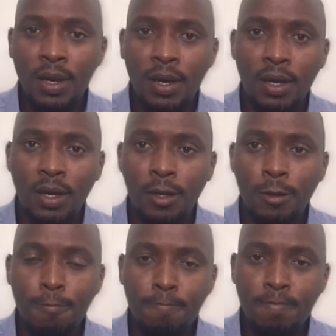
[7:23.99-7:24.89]

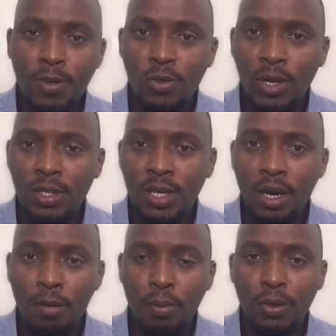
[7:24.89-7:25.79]
those ones that
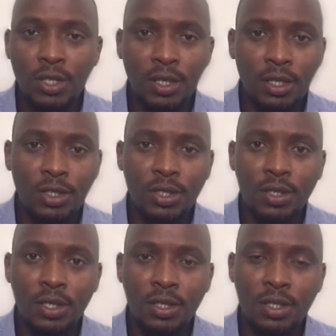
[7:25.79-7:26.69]
are importing
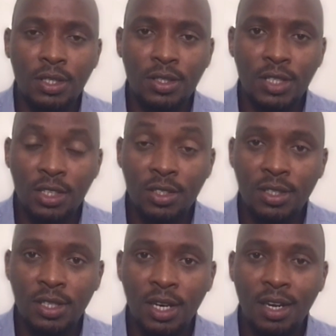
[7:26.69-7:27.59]
these tests